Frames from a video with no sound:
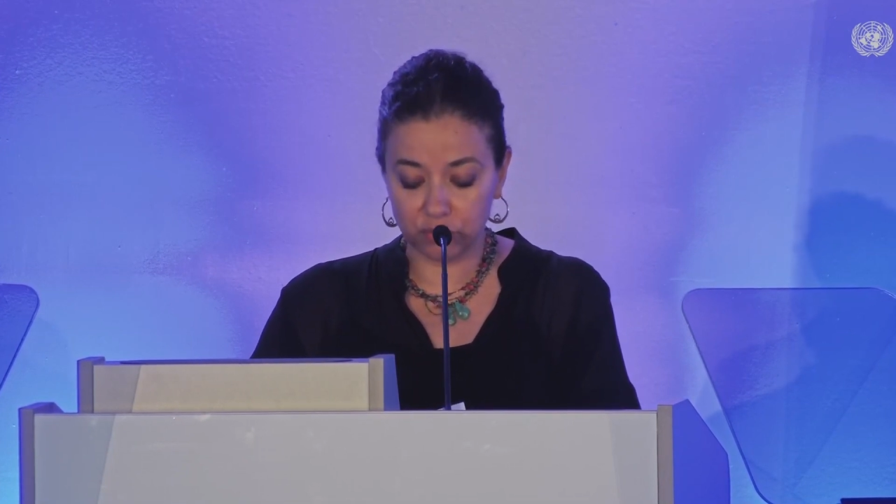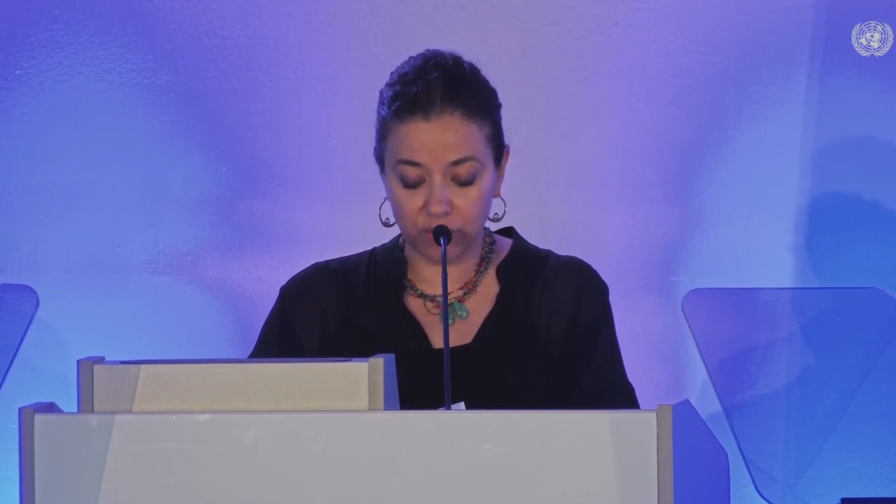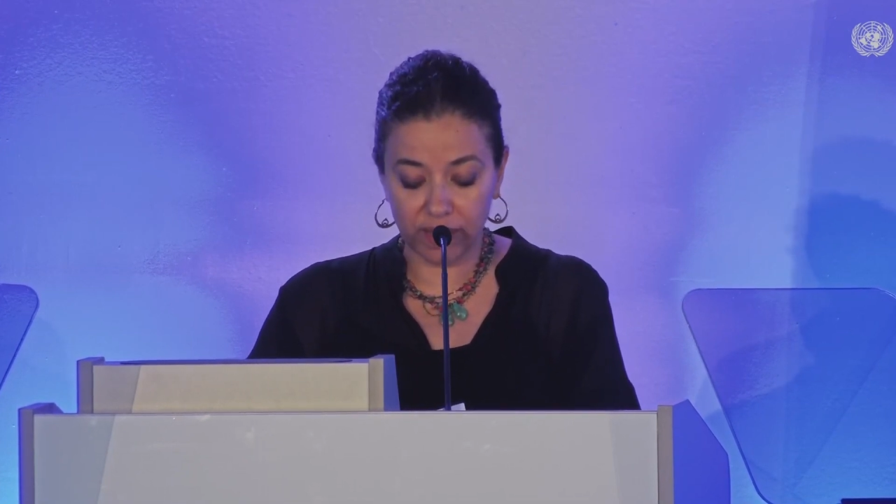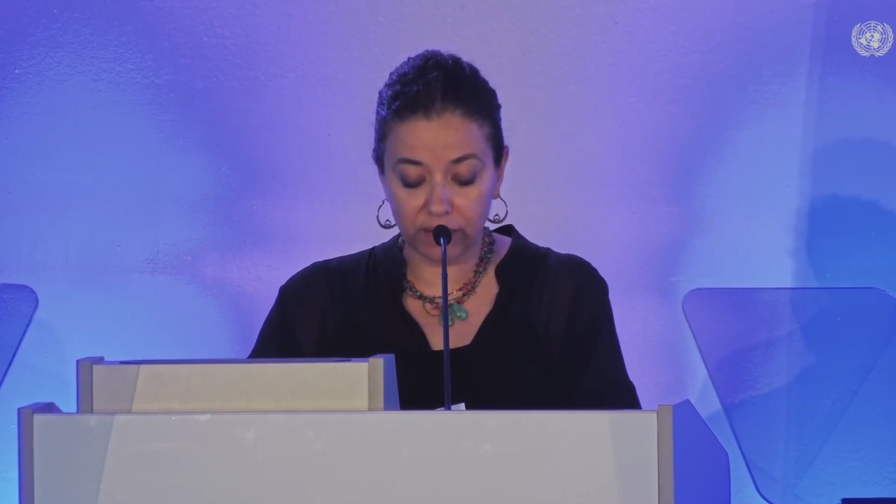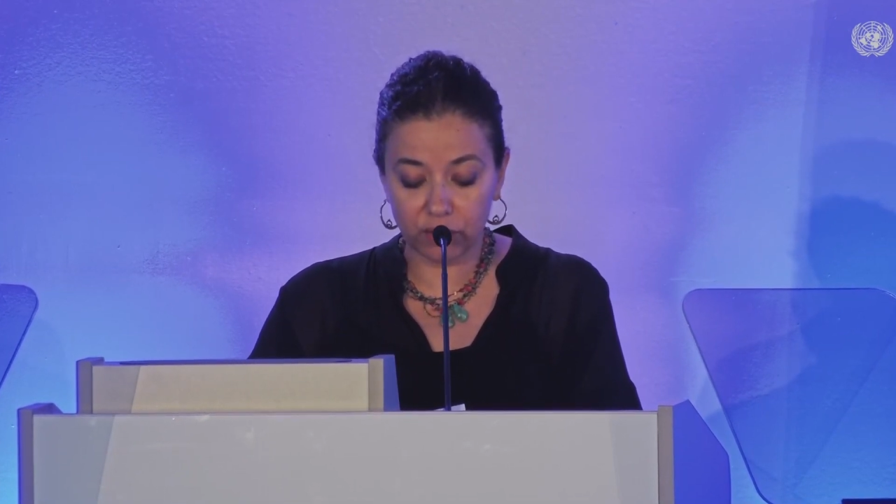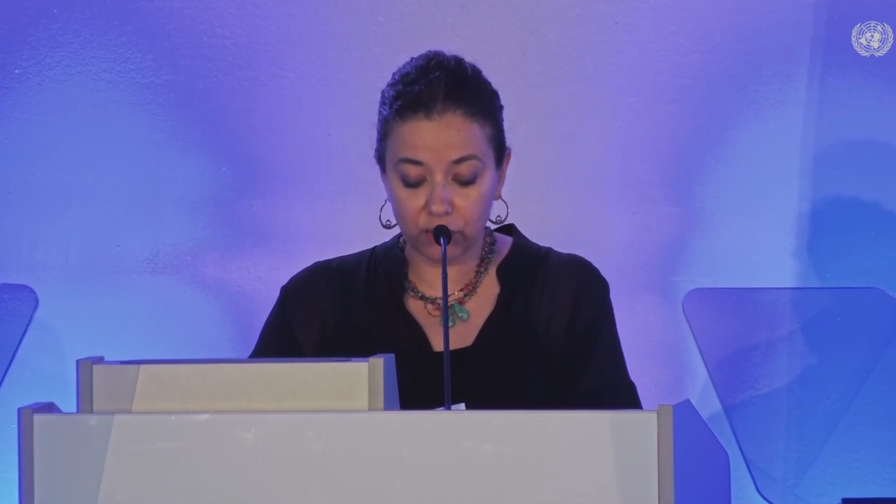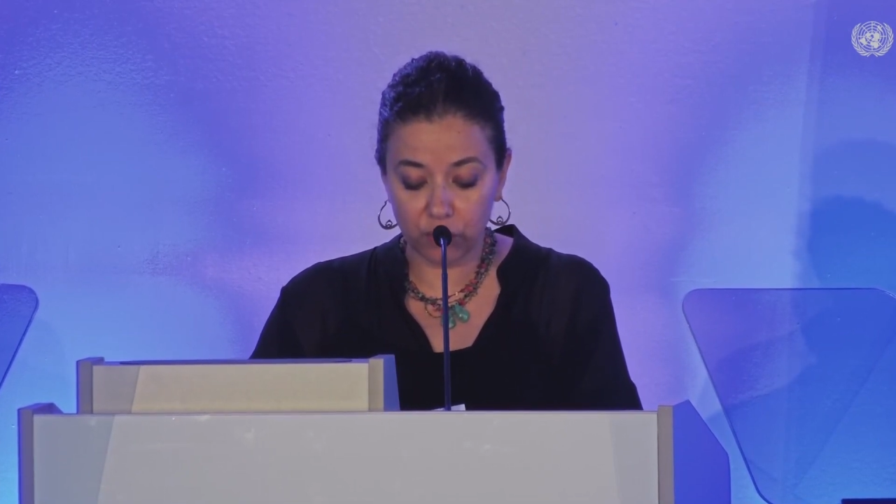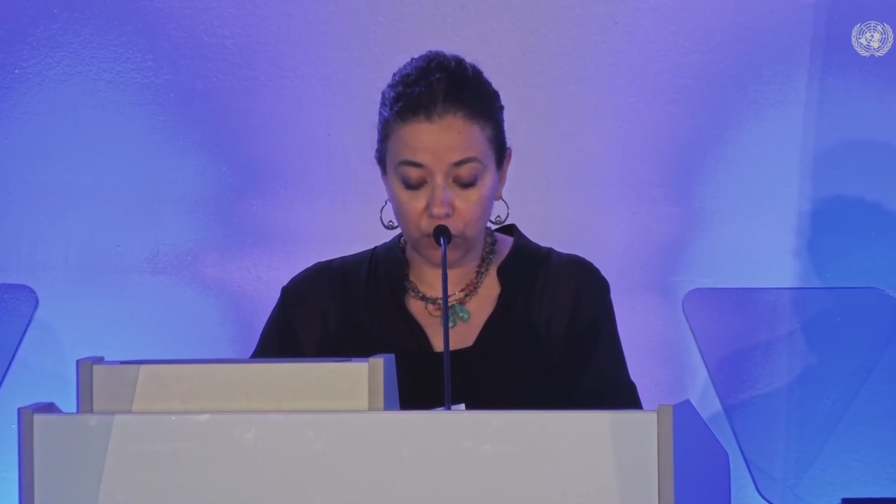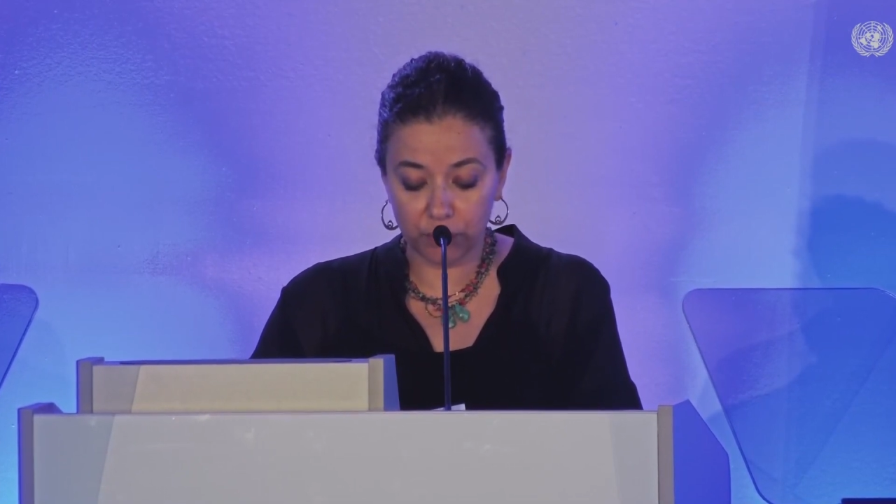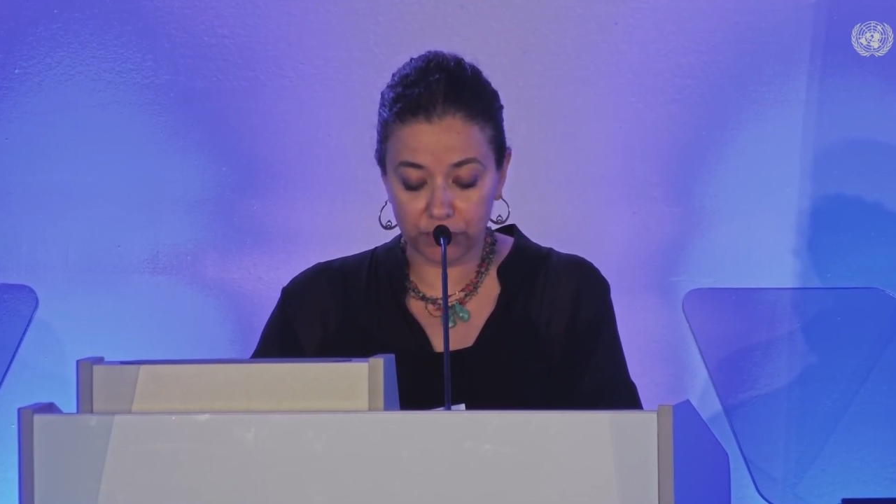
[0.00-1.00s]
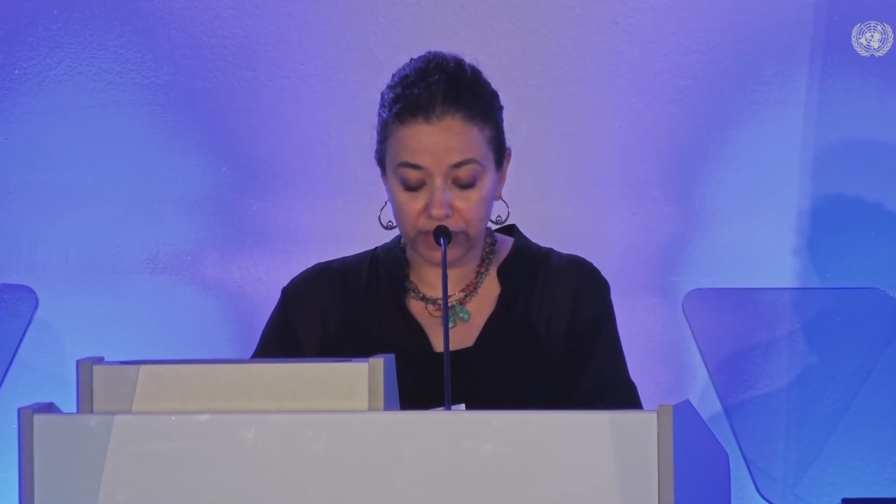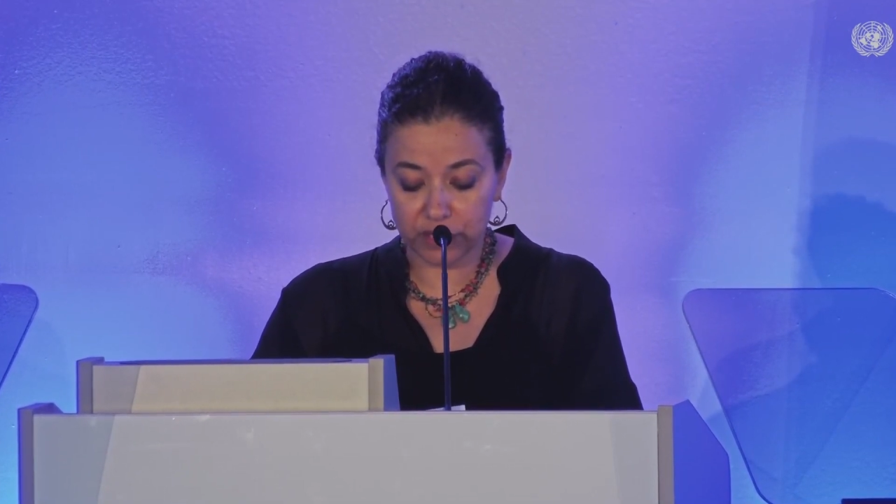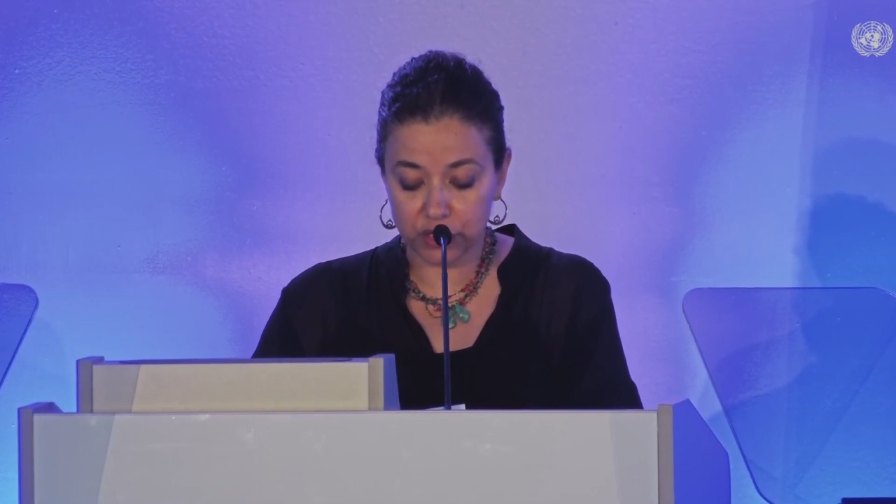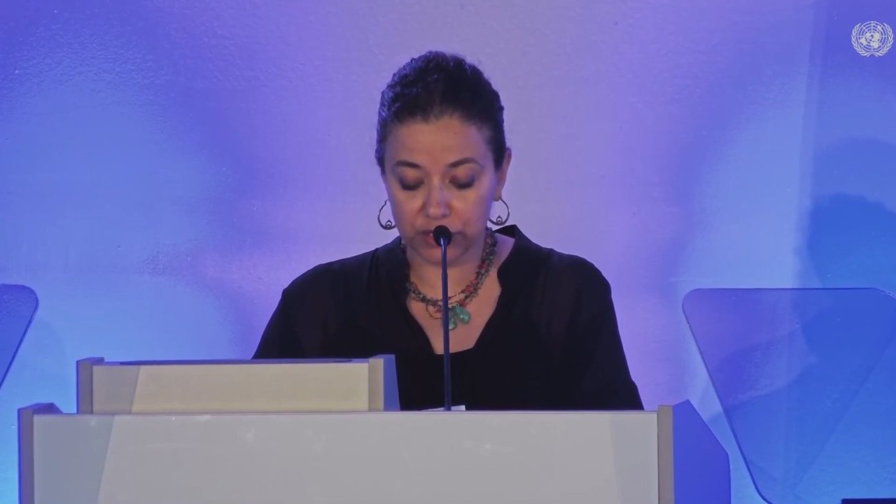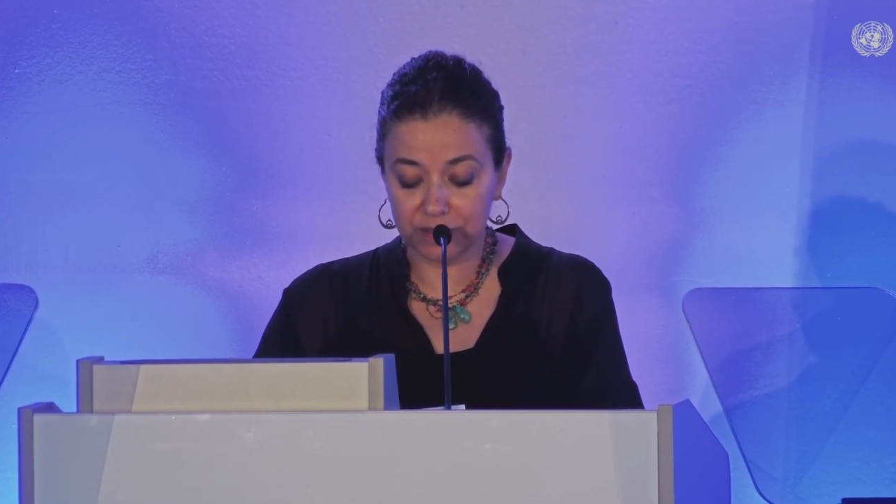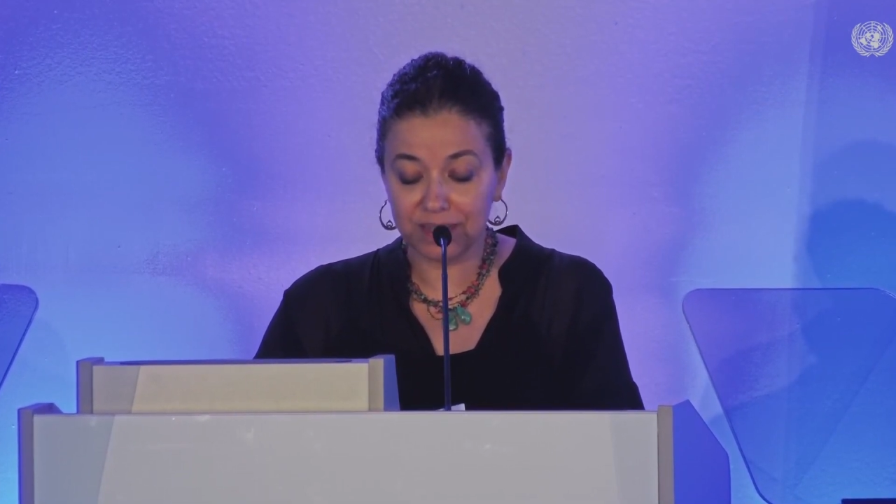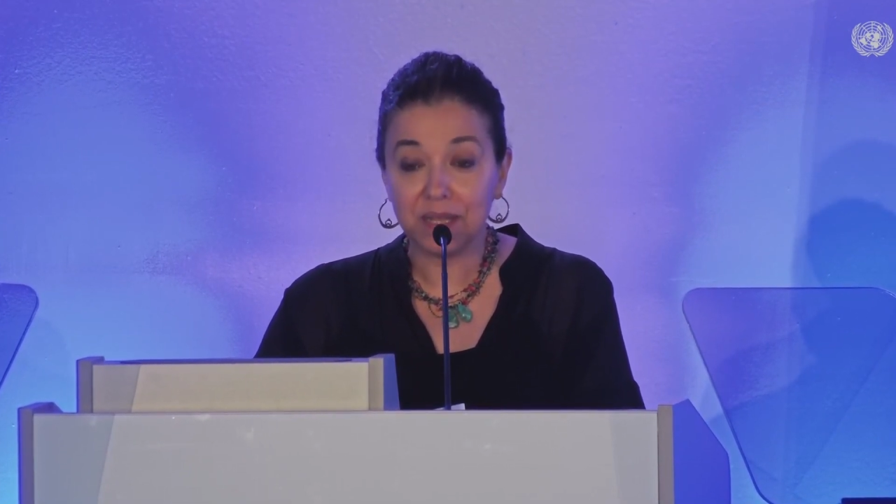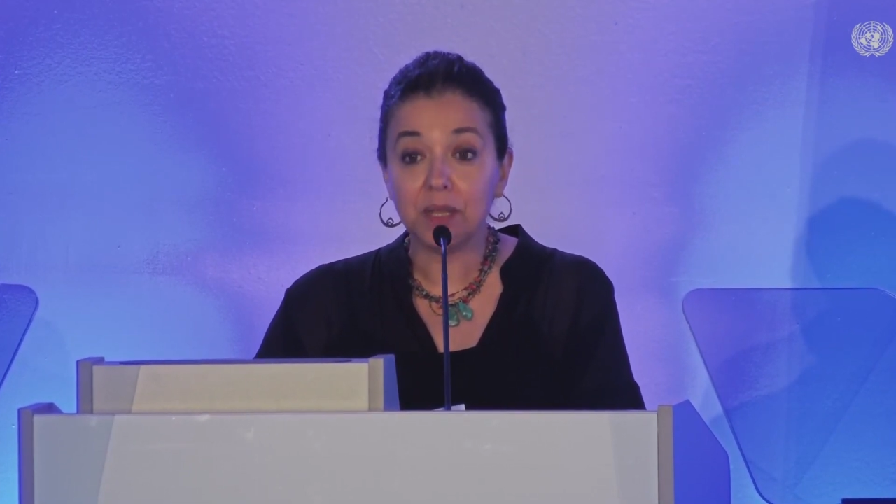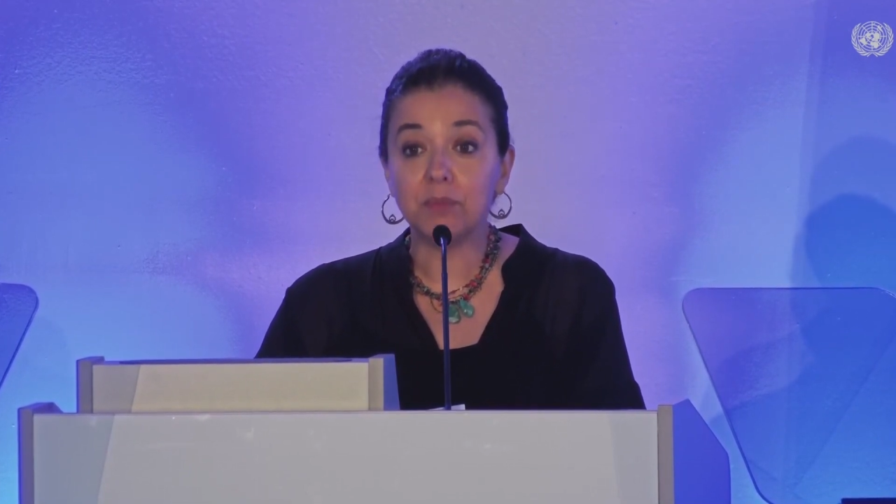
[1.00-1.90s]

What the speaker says: triangular cooperation,